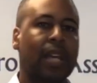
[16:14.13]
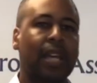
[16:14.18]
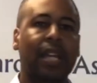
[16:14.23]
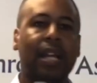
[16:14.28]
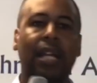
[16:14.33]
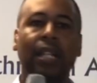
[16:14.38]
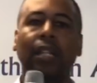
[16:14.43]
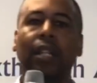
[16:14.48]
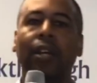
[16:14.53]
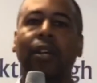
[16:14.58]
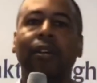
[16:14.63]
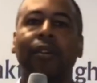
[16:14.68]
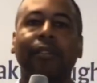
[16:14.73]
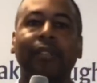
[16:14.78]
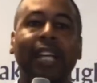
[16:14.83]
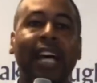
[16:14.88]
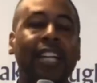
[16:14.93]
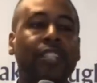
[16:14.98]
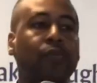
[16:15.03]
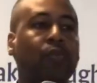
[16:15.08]
And I
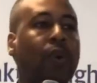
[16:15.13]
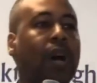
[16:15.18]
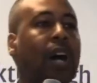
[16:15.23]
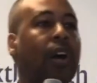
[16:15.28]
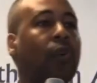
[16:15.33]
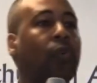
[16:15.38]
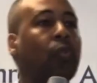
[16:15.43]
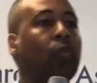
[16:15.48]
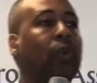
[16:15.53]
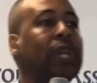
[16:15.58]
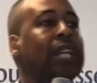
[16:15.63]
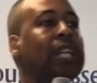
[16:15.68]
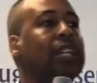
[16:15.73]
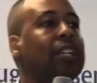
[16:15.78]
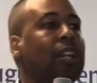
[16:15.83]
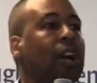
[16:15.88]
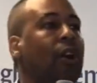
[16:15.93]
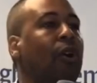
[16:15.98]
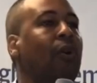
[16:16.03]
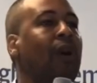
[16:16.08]
learned that's why
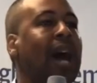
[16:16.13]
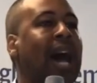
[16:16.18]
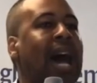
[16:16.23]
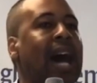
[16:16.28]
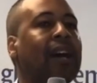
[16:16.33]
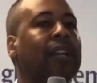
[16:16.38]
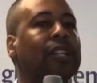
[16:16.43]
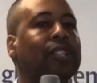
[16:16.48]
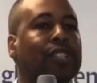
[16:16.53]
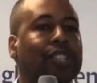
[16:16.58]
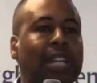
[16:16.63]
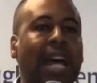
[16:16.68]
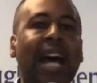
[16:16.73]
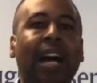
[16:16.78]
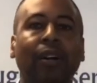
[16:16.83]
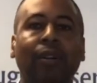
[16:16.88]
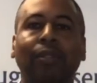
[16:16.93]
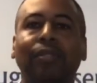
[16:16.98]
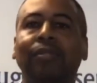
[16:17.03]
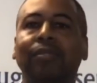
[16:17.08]
we know how to
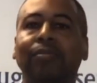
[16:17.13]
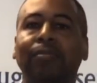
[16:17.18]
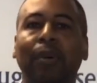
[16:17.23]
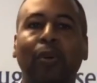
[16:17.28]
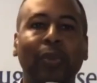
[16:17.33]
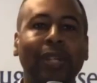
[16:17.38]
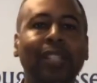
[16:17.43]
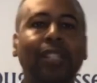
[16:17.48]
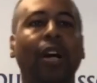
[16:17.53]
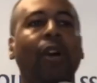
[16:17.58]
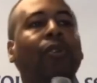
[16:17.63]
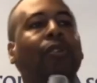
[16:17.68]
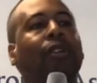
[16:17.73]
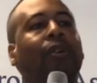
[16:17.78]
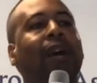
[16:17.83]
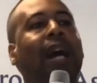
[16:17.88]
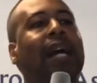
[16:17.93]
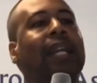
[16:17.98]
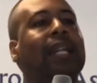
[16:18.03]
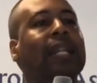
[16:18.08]
shout, but we don't
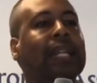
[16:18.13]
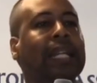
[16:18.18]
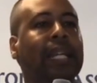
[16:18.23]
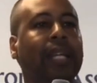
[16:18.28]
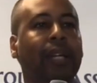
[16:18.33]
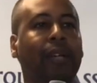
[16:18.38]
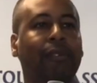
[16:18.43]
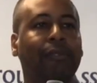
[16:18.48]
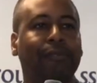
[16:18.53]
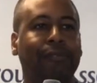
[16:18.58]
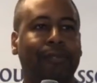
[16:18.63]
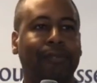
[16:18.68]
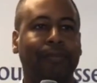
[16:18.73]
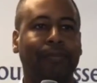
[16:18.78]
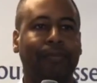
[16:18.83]
know how to live.